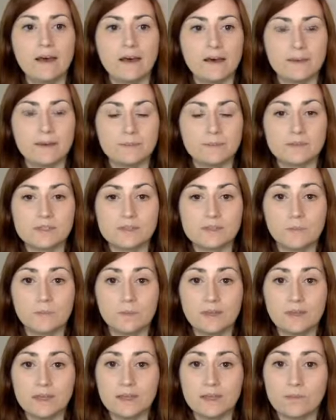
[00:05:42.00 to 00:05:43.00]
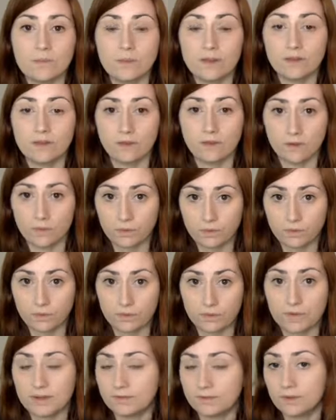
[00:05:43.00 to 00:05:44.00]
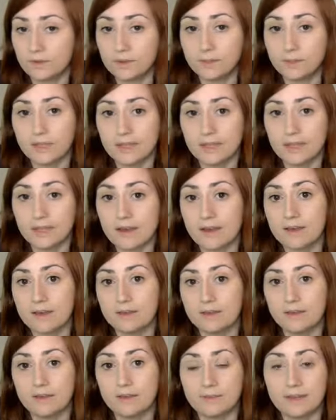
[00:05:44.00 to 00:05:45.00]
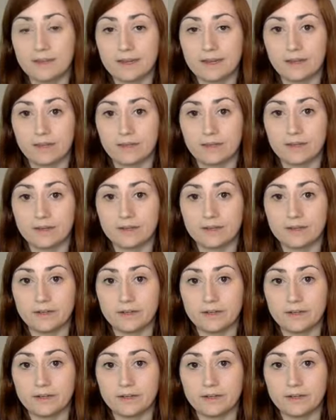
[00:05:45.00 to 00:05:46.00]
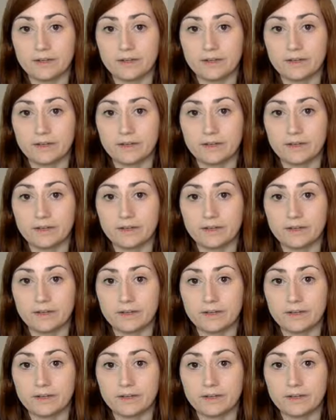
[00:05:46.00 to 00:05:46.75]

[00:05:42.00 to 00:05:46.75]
So we will go through, if we're working on irregular past tense verbs,